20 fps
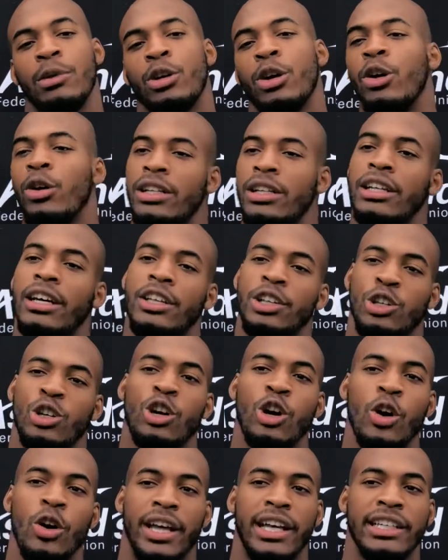You go, you
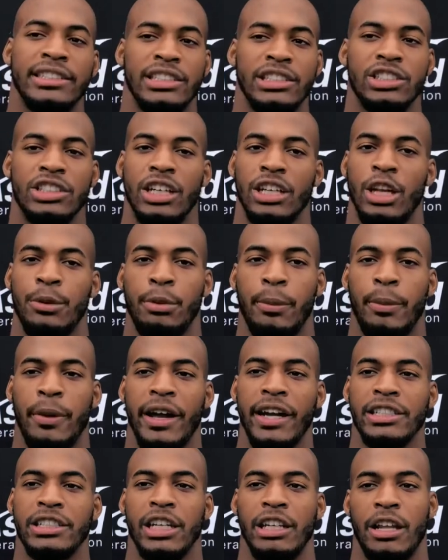go against each other and
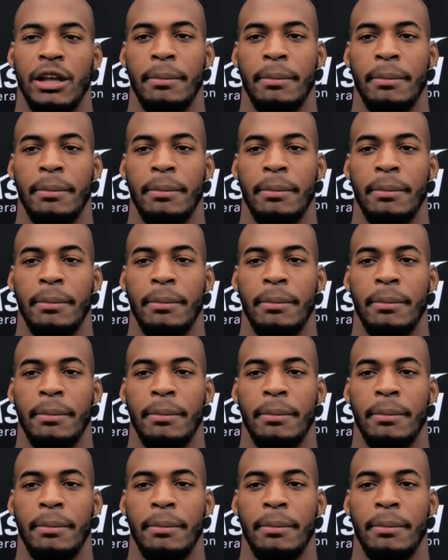prepare each other,